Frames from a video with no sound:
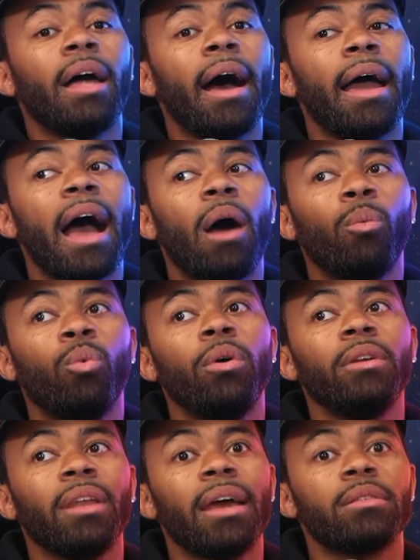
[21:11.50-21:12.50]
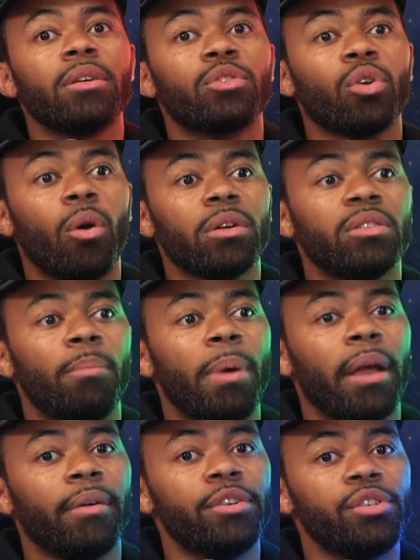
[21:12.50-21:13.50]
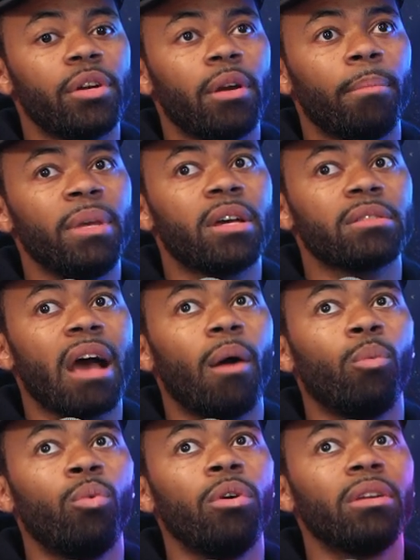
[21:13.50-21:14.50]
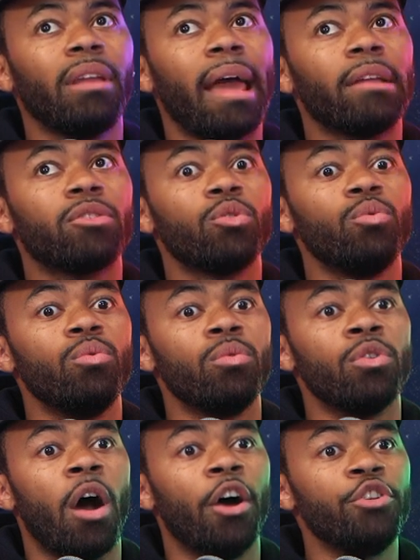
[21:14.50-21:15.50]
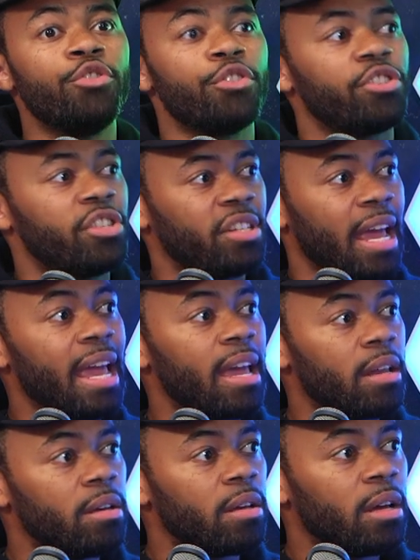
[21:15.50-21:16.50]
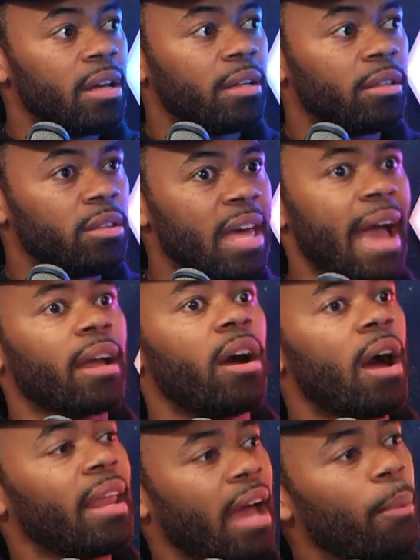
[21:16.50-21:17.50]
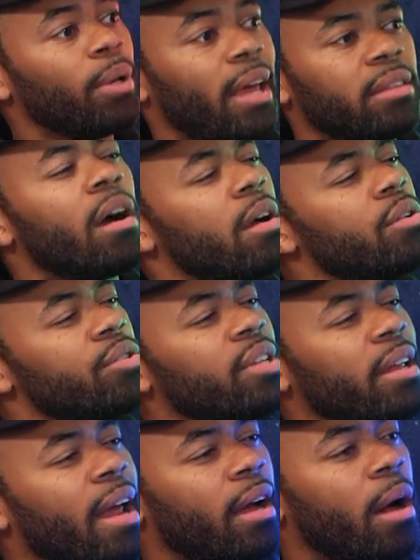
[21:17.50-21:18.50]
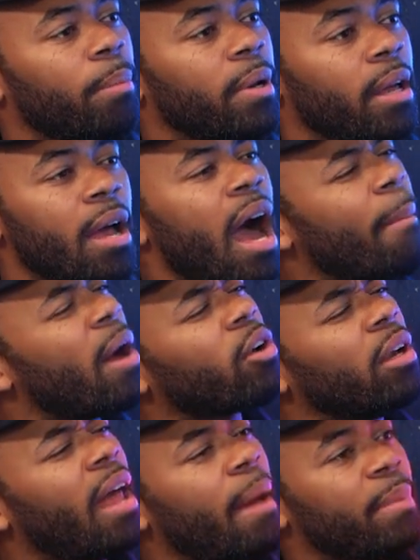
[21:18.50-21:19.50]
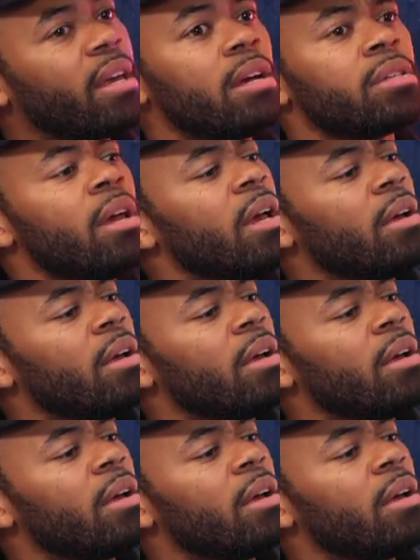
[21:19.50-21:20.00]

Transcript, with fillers: lie. I would like to talk to Behringer because I would like to understand that. like, I would like to understand that company. Yeah. I'm not gonna lie because